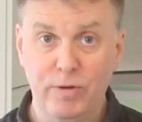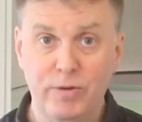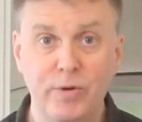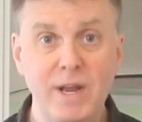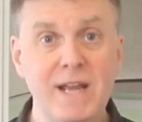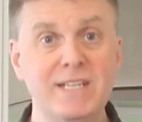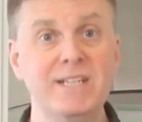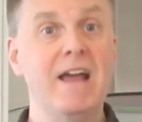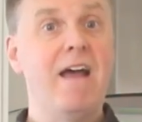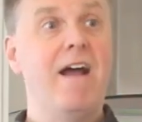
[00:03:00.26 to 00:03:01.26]
We've
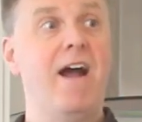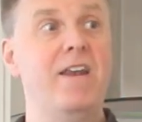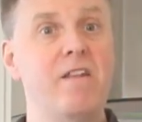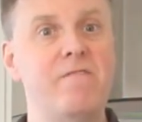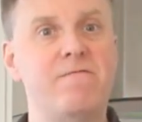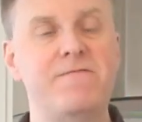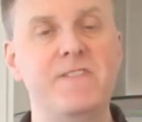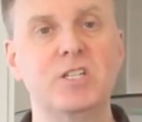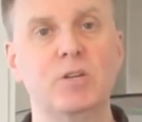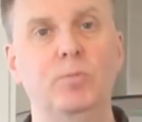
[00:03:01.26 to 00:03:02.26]
created an
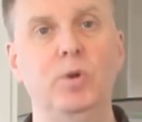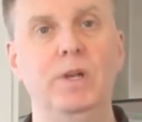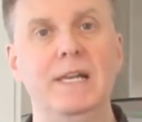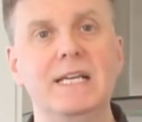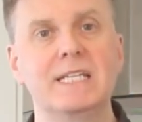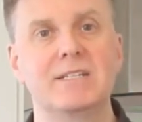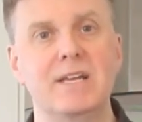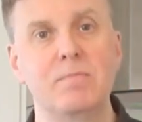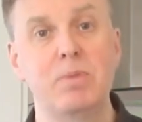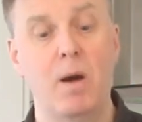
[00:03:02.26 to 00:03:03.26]
invisible listening